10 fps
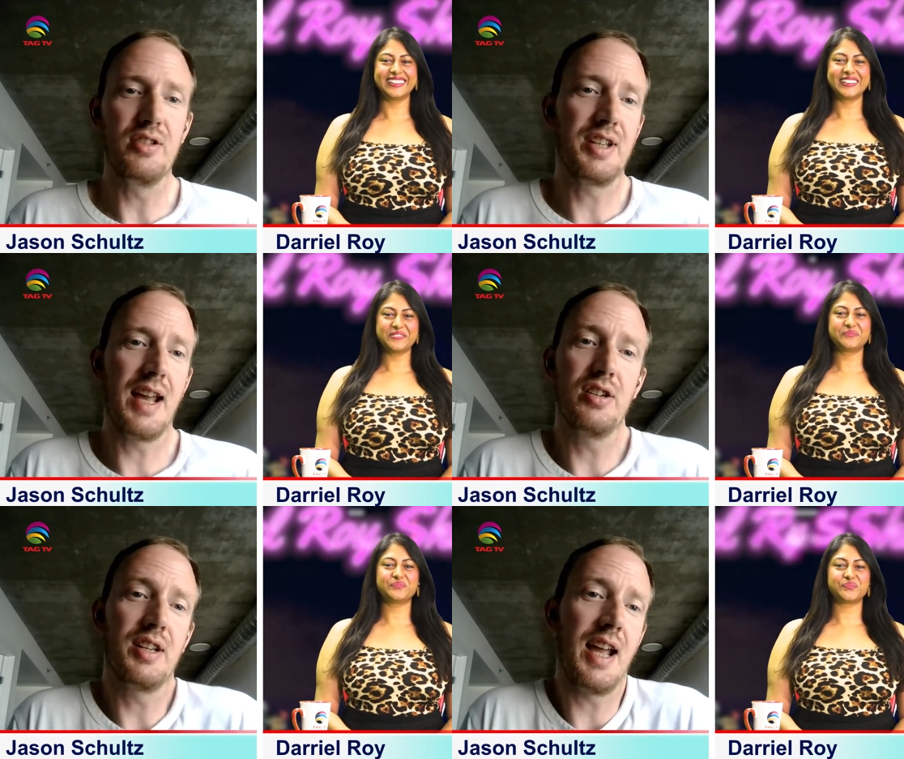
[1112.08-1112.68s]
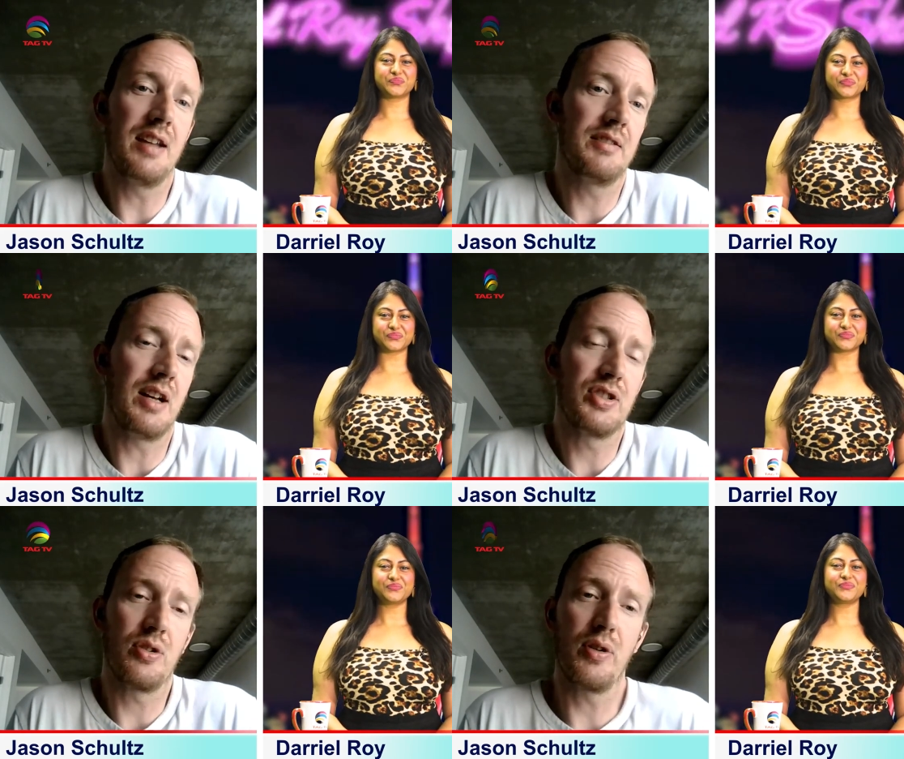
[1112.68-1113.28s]
Speaker 1: and you can't you can't
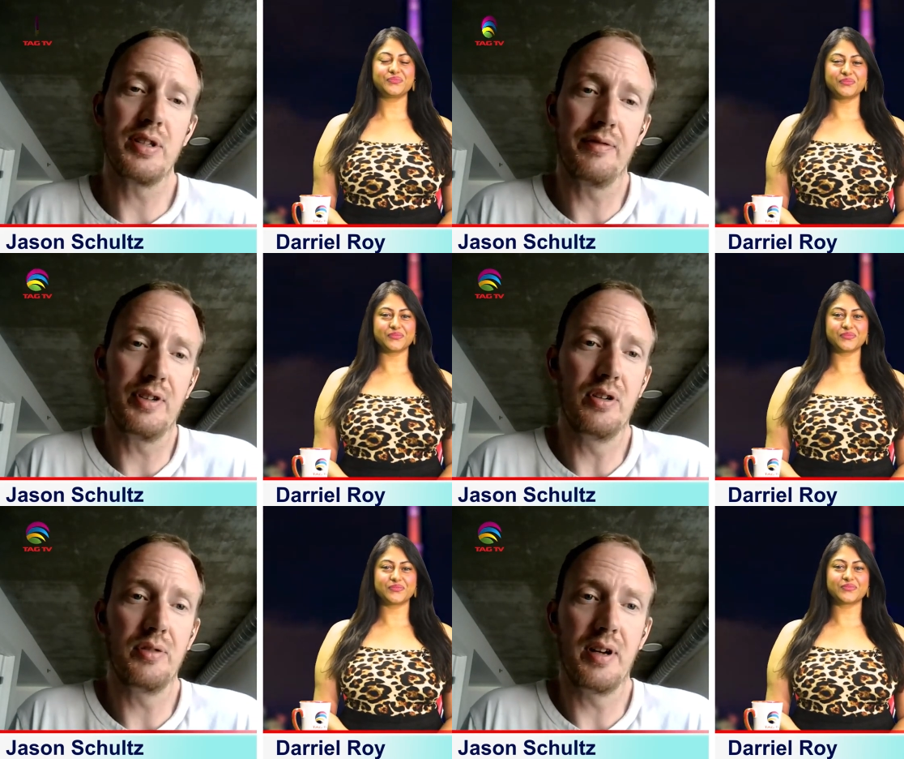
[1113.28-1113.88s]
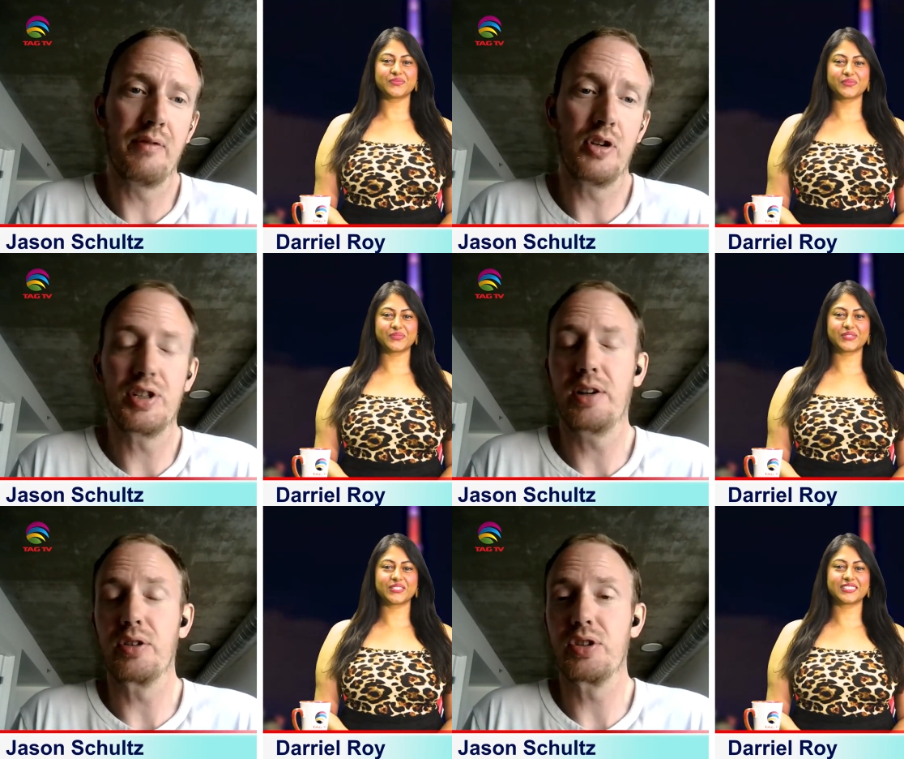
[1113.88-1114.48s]
tell stories if you don't ever
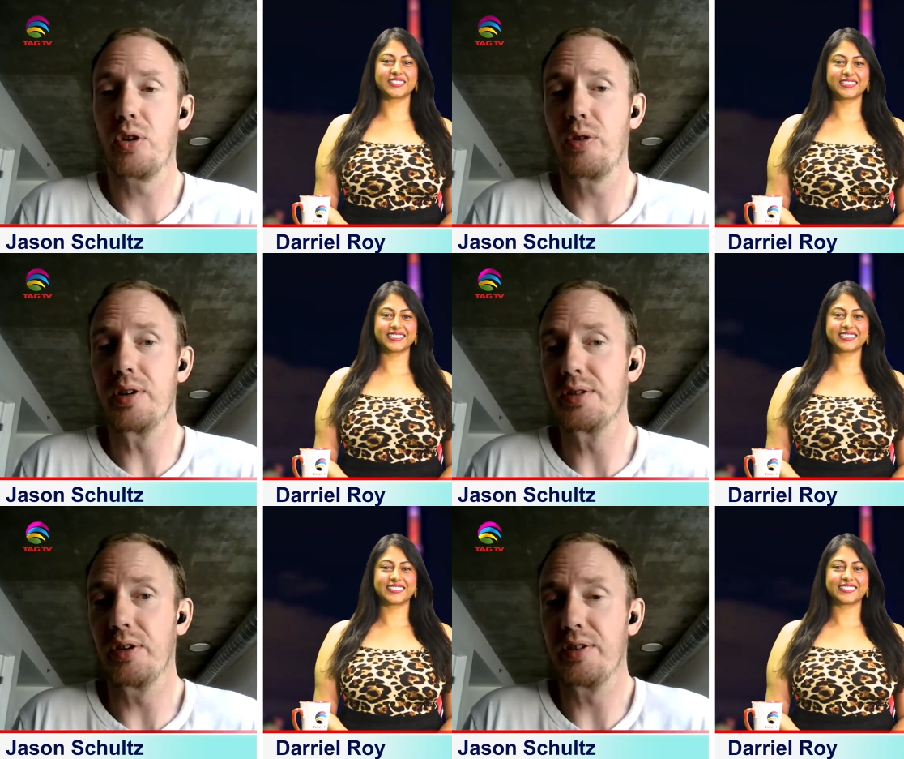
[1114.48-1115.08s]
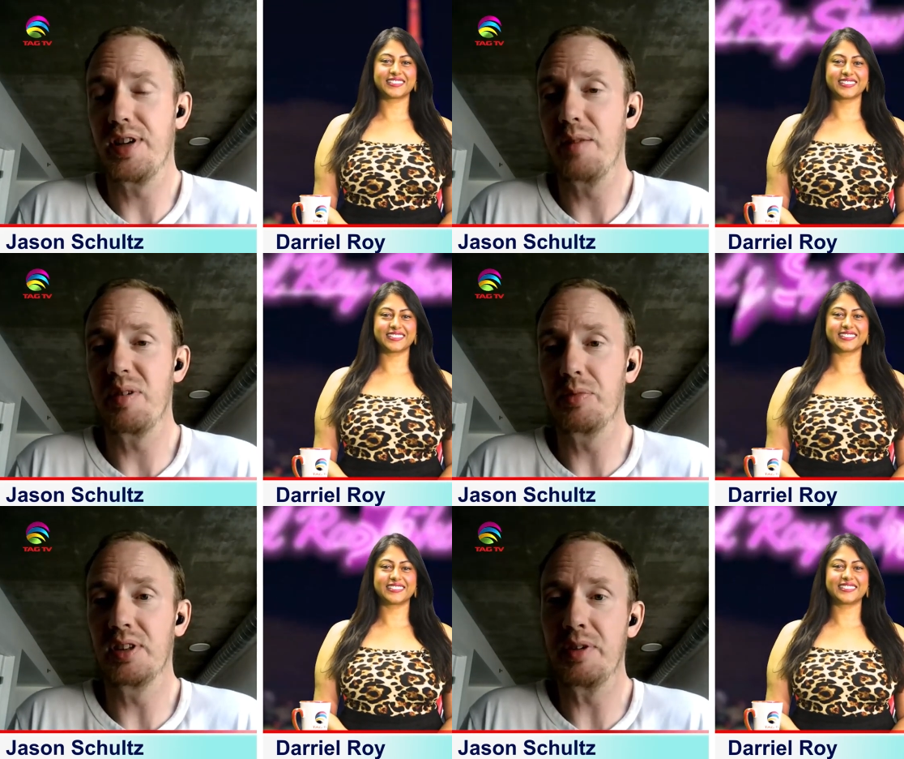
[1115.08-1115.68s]
share your stories. So
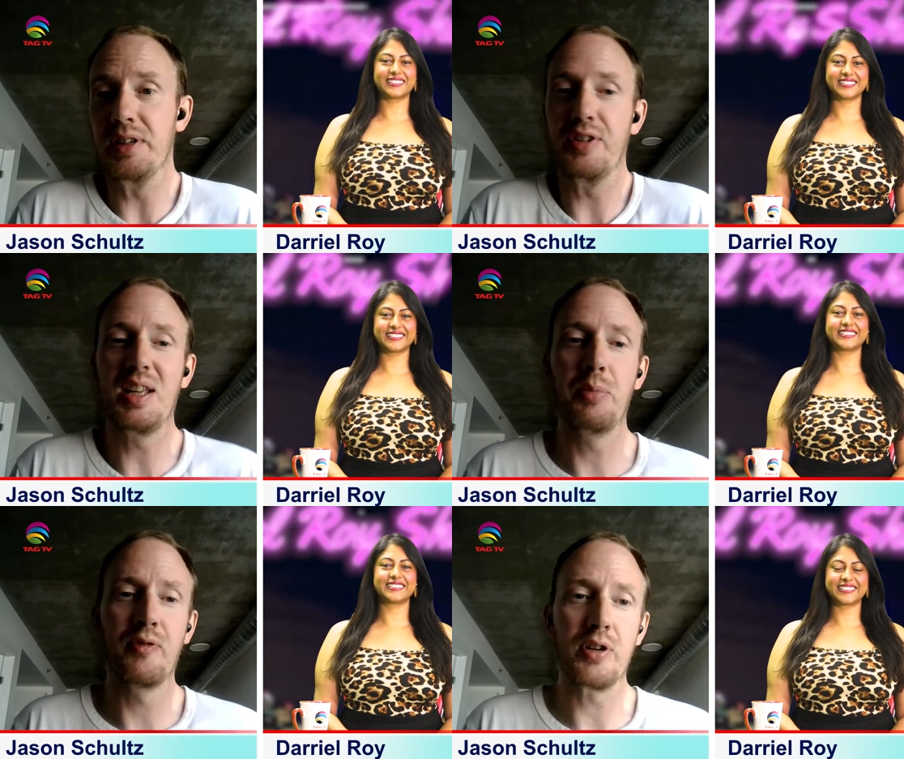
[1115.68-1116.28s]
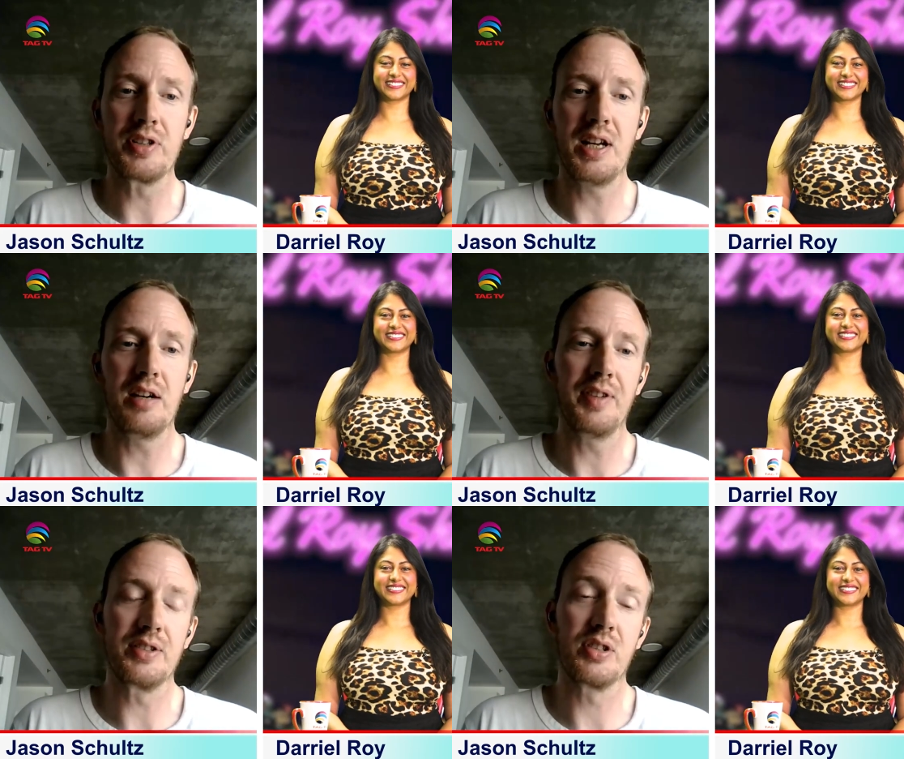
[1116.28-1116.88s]
people, I mean, if you keep them for
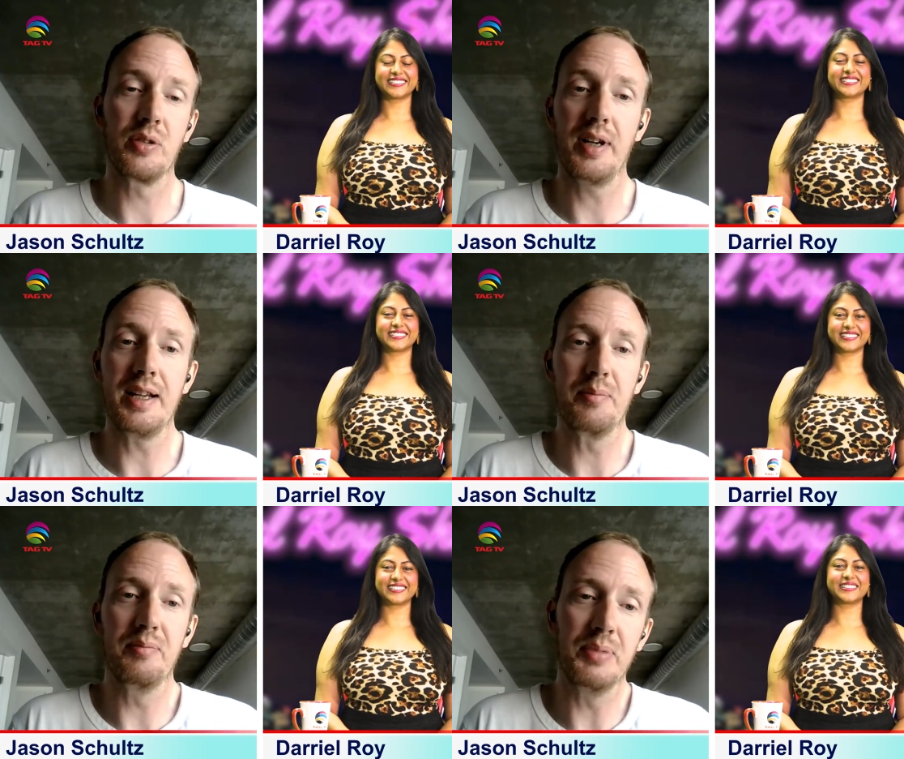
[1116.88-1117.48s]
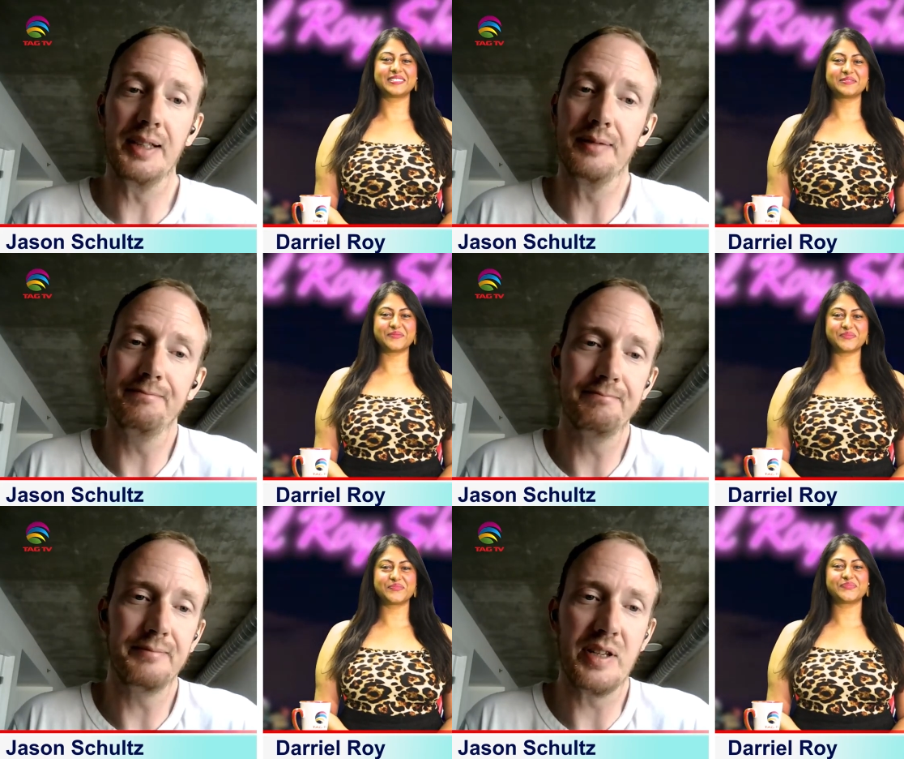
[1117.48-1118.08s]
yourself, that's great. But
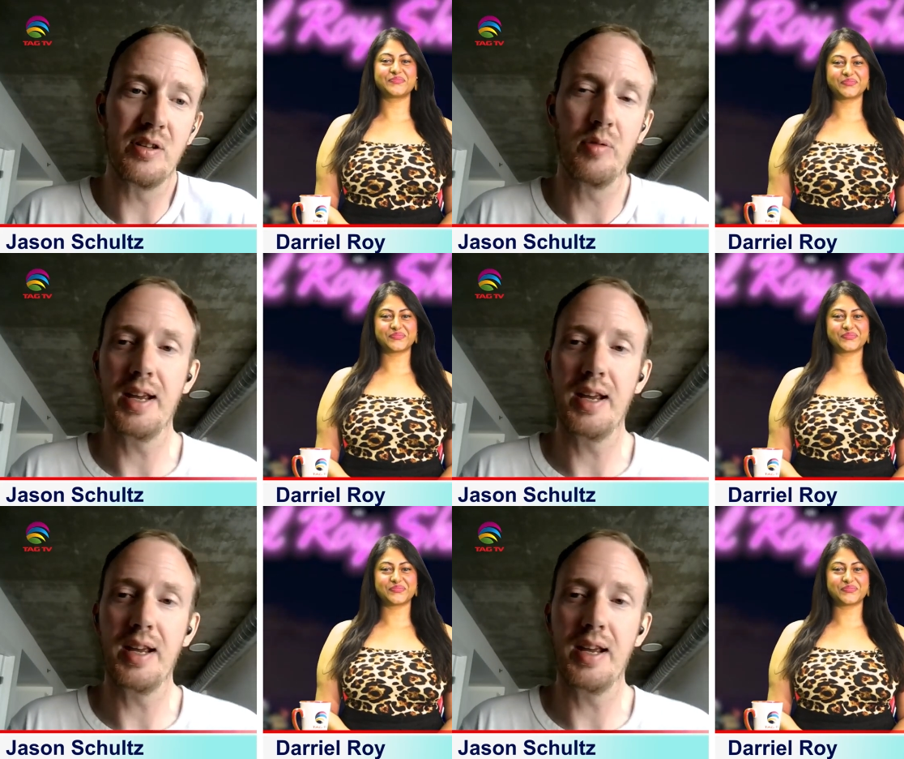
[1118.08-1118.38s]
either